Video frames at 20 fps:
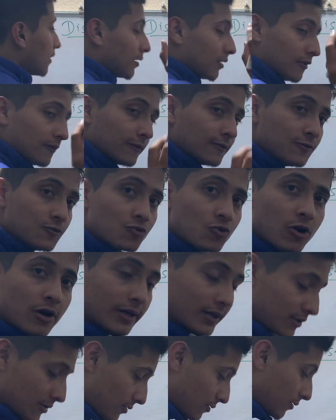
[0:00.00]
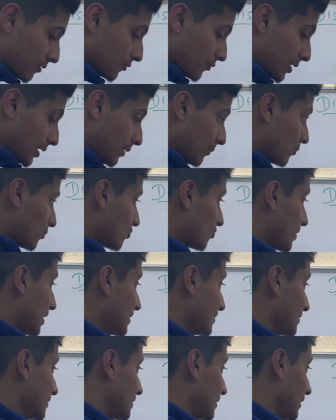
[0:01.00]
the drug is already
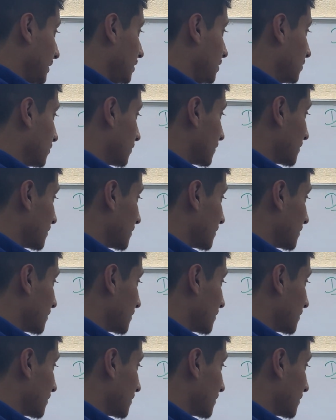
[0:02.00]
present in your